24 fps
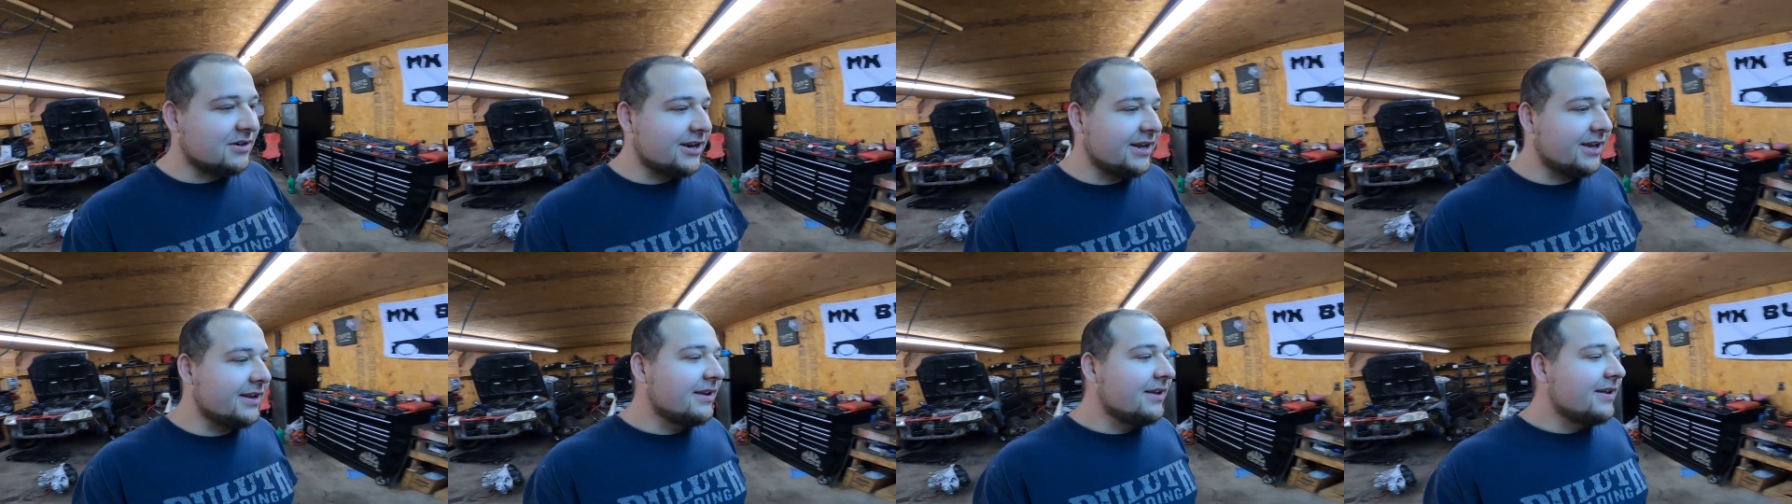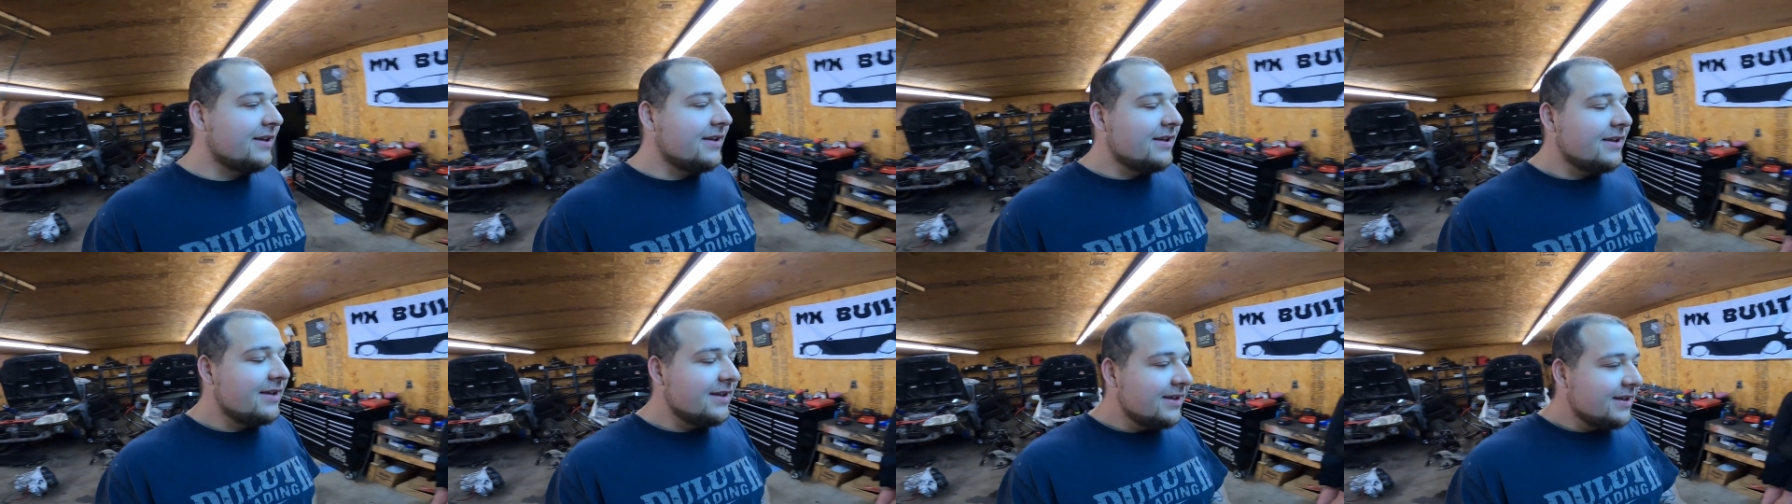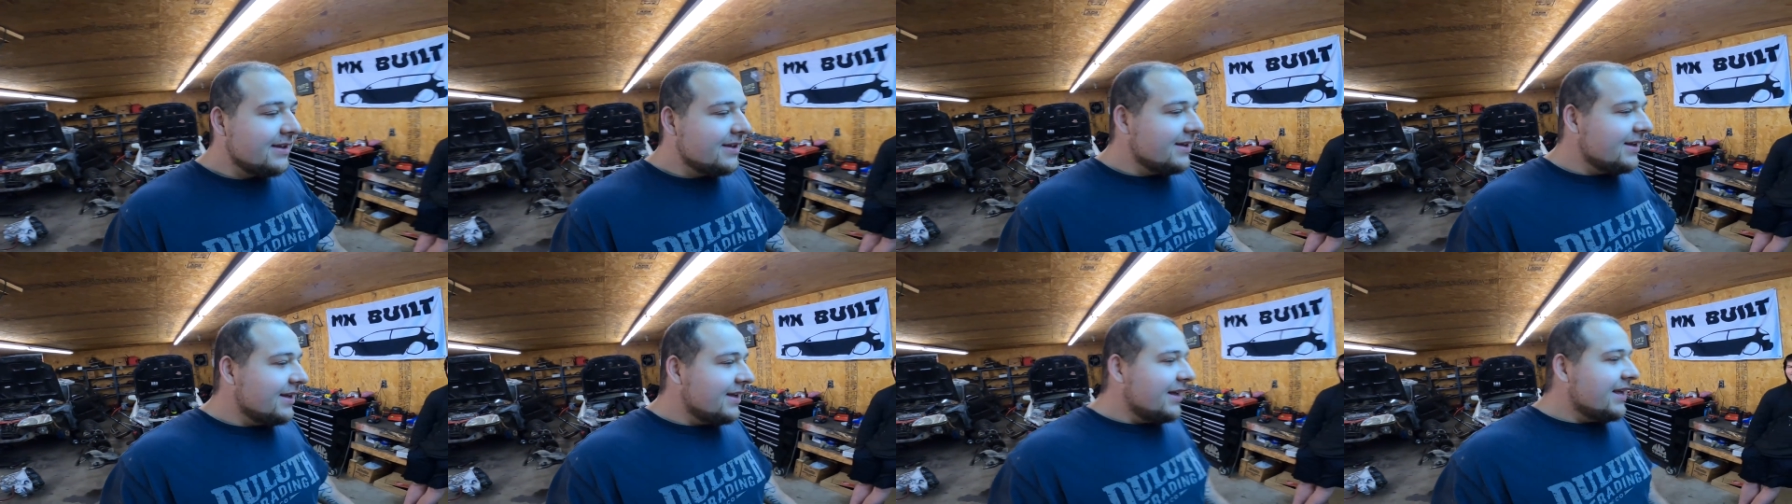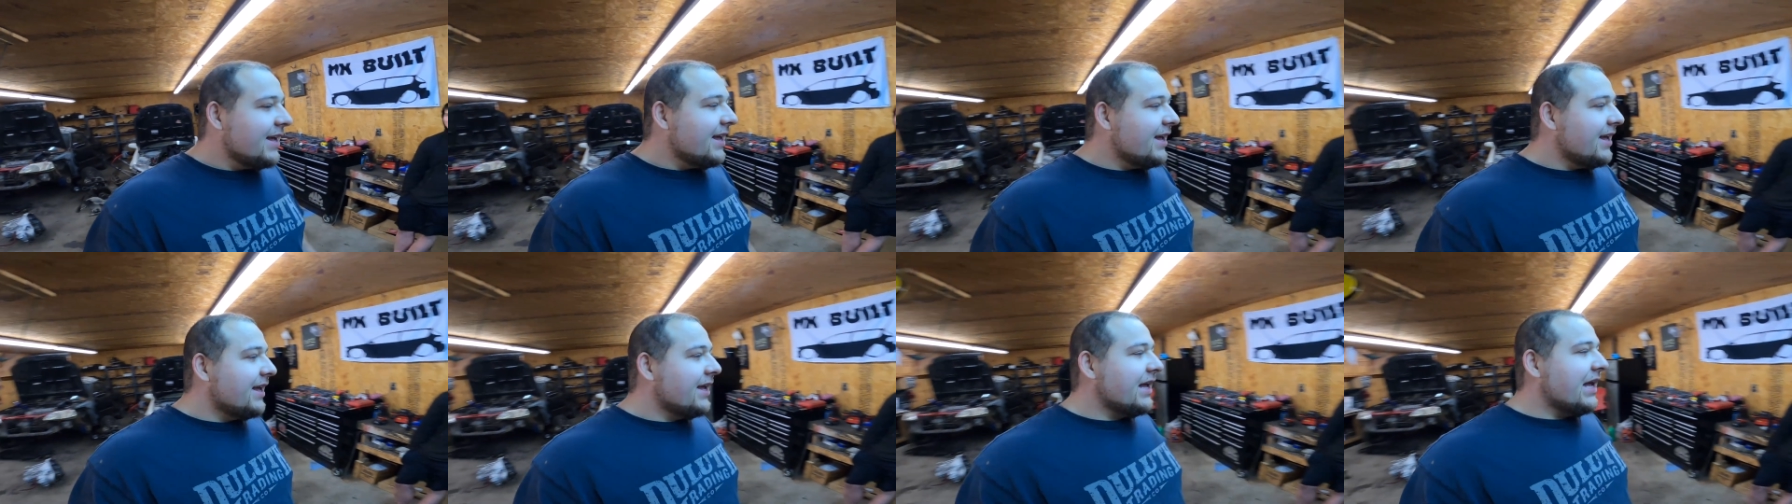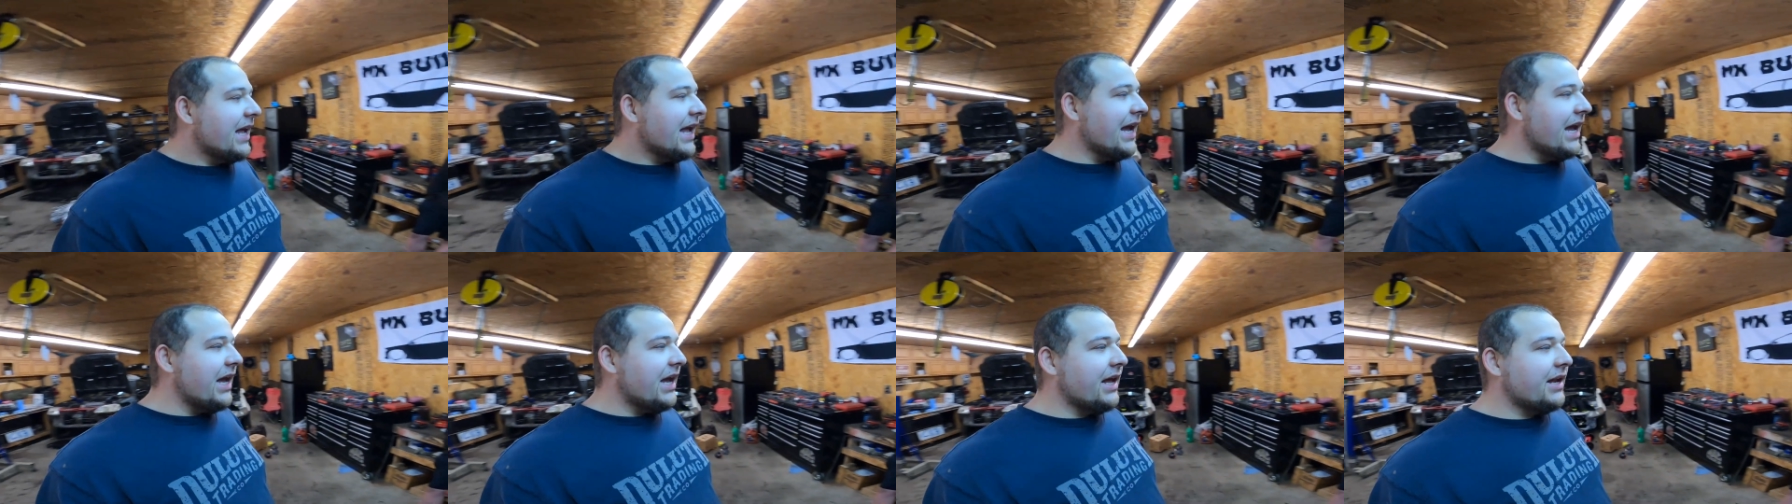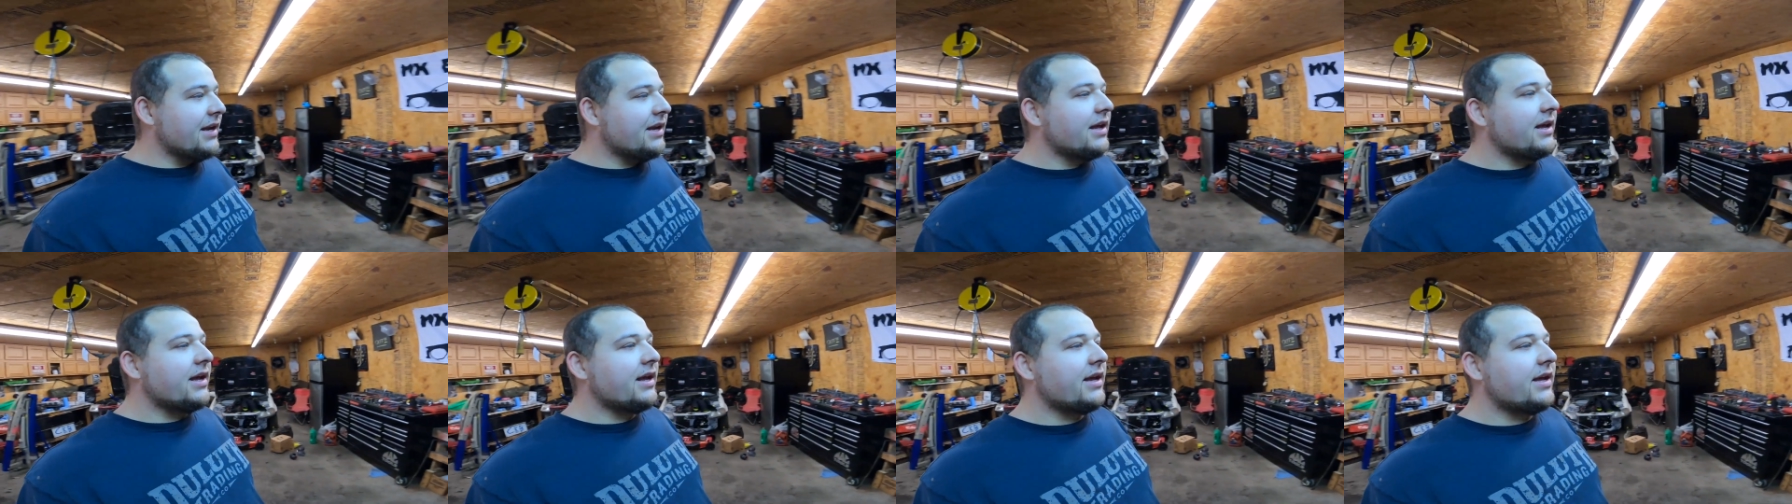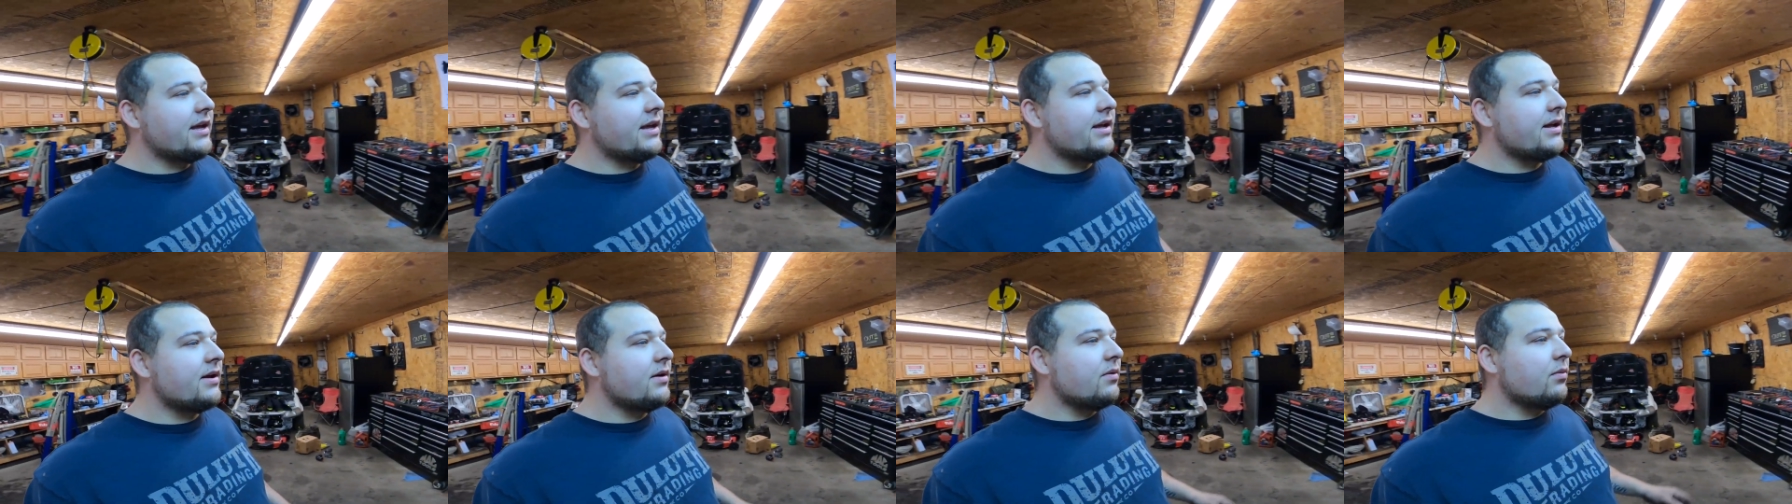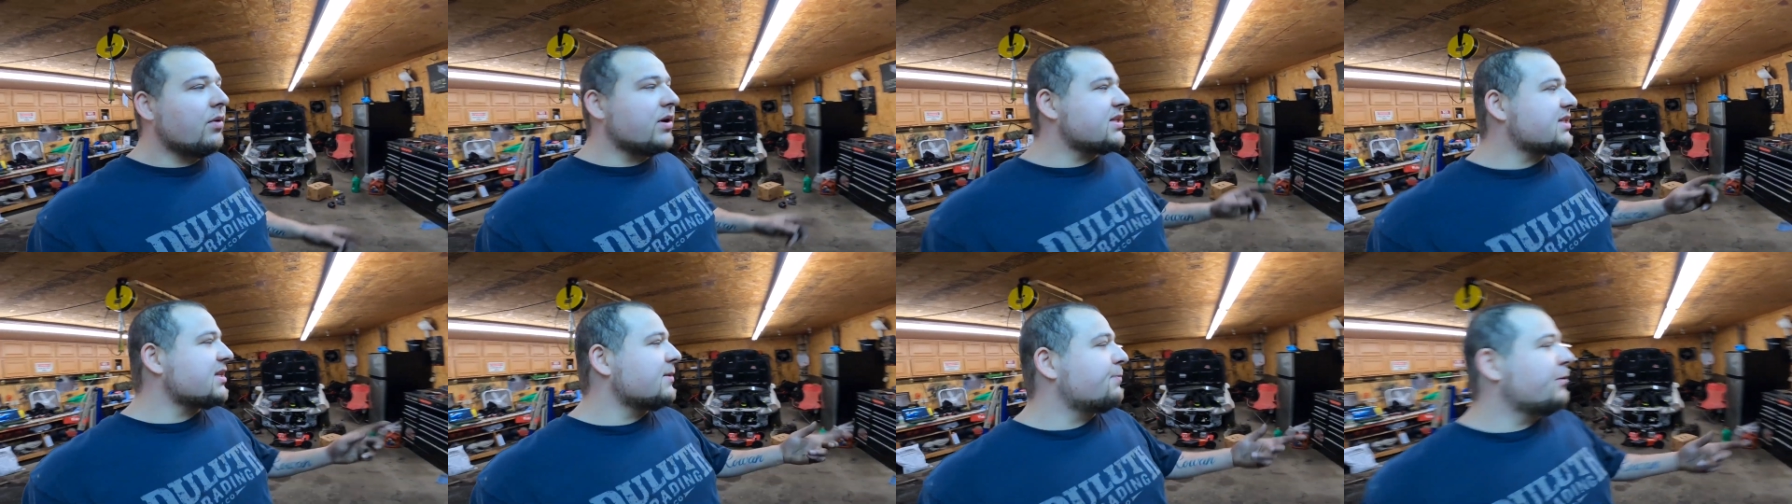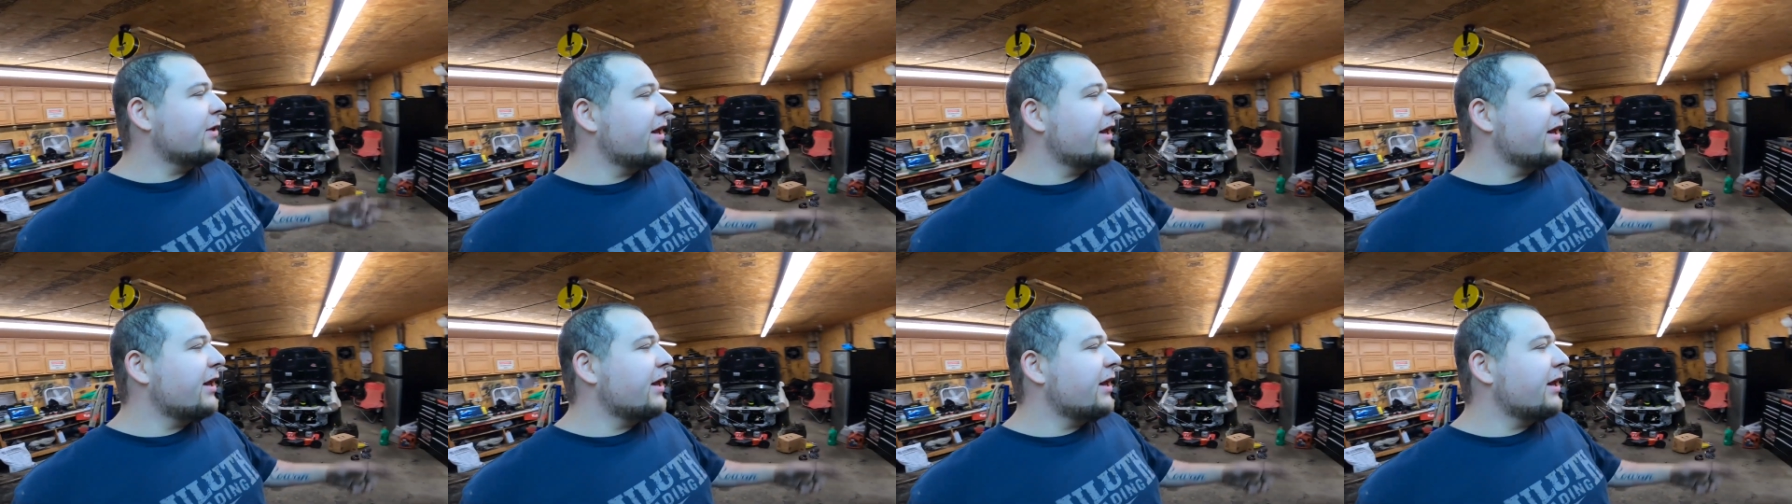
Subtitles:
right. And what's the